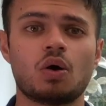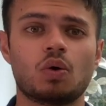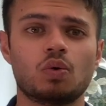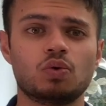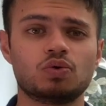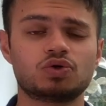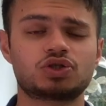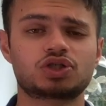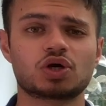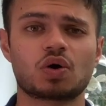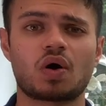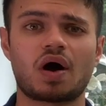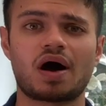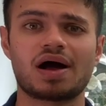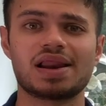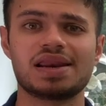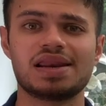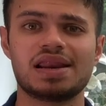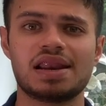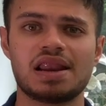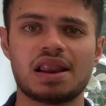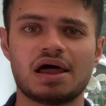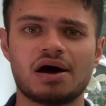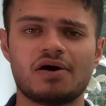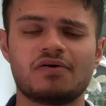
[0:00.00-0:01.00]
Also,
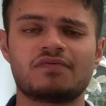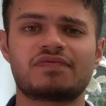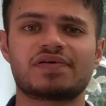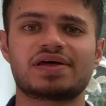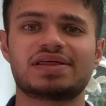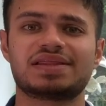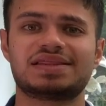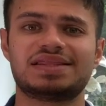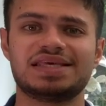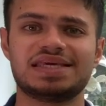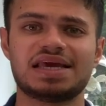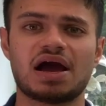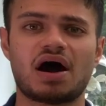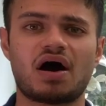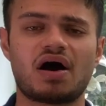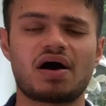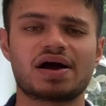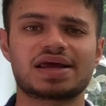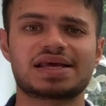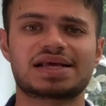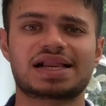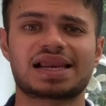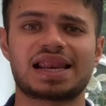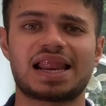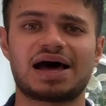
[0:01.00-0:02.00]
I love the
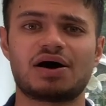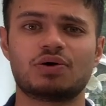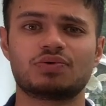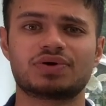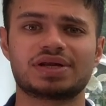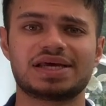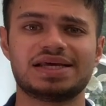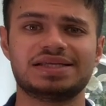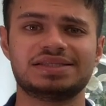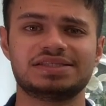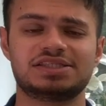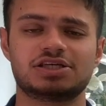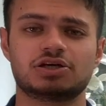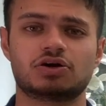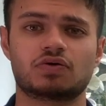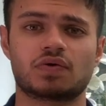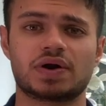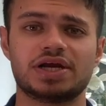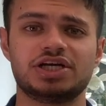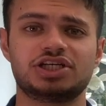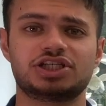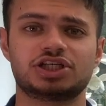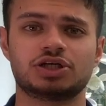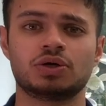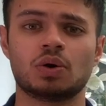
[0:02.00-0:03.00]
iCloud
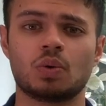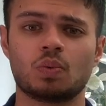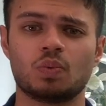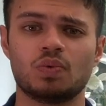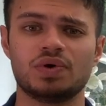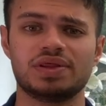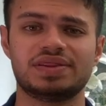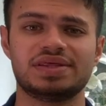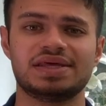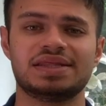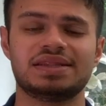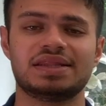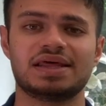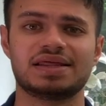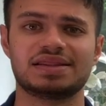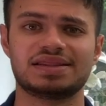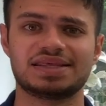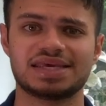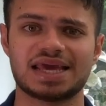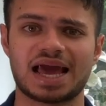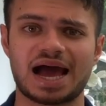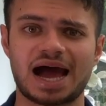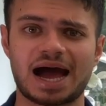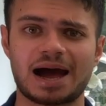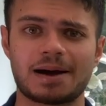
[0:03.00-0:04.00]
integration within
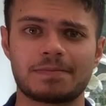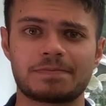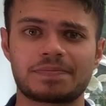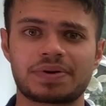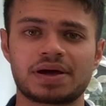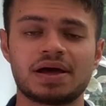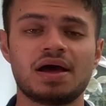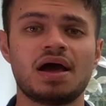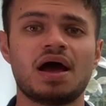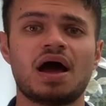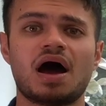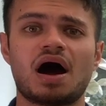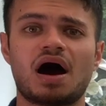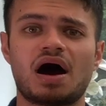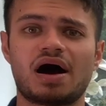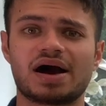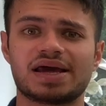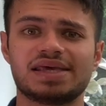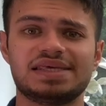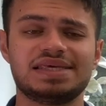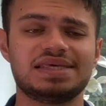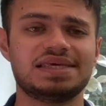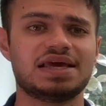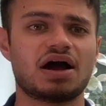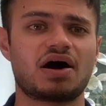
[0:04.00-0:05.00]
the app,
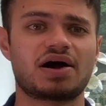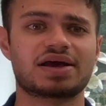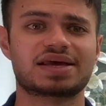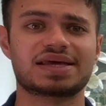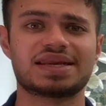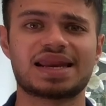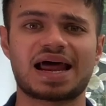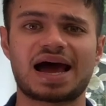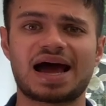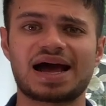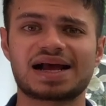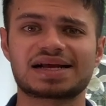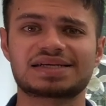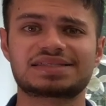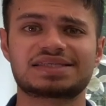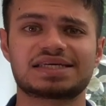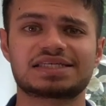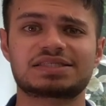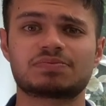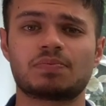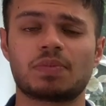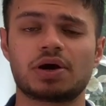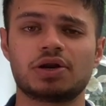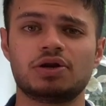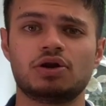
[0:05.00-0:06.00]
i.e. I can
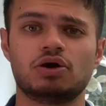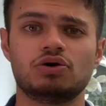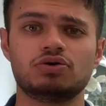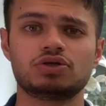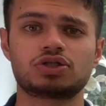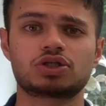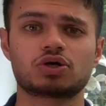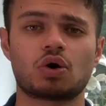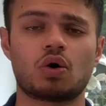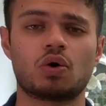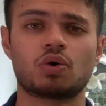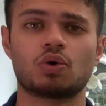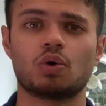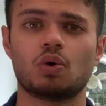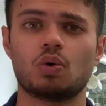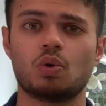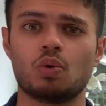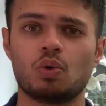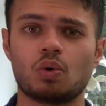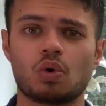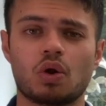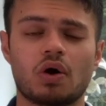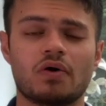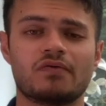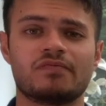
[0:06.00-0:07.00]
access my notes on
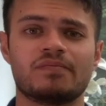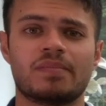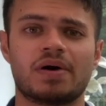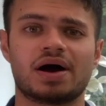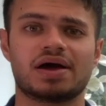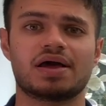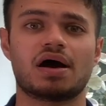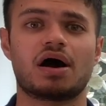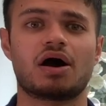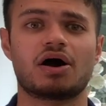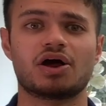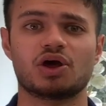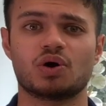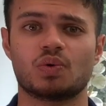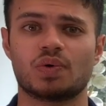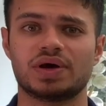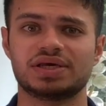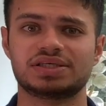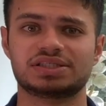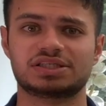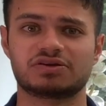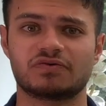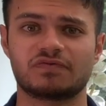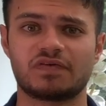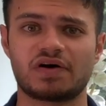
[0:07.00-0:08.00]
all of my
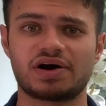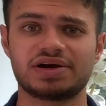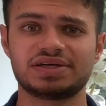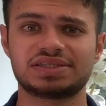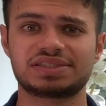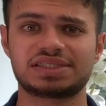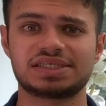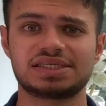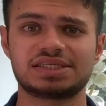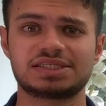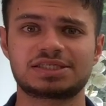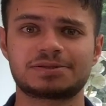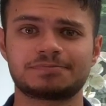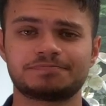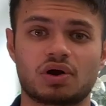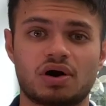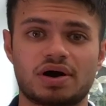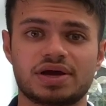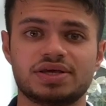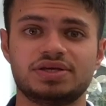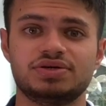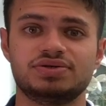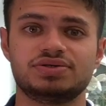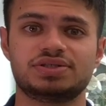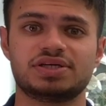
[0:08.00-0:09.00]
iOS devices. What
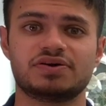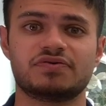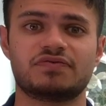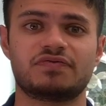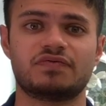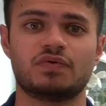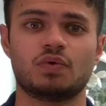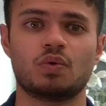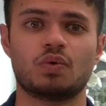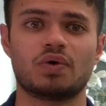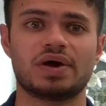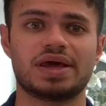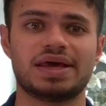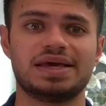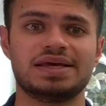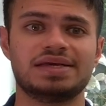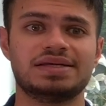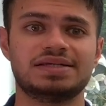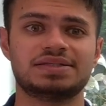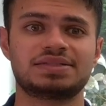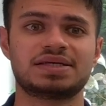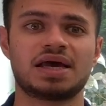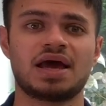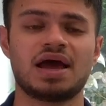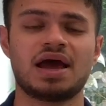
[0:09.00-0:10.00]
use it for
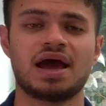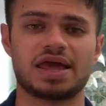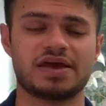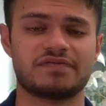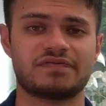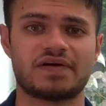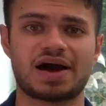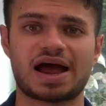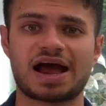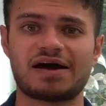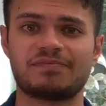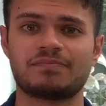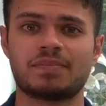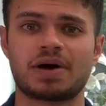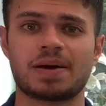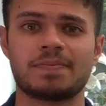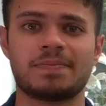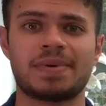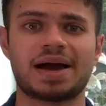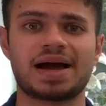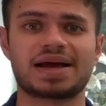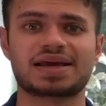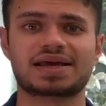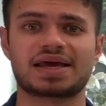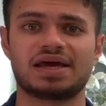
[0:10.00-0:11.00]
is if I have
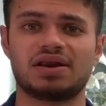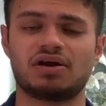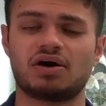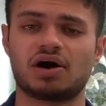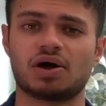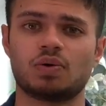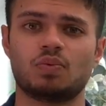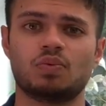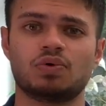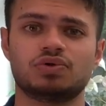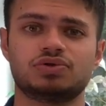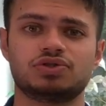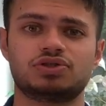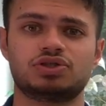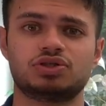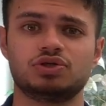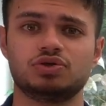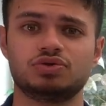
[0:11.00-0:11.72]
my Mac and I want